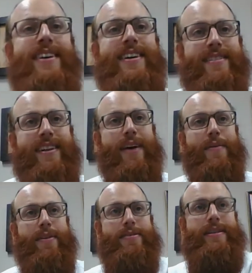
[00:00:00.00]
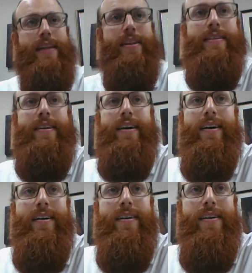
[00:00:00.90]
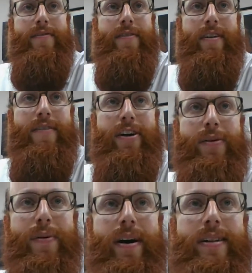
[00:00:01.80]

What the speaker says: Today we understand that idea very, very well.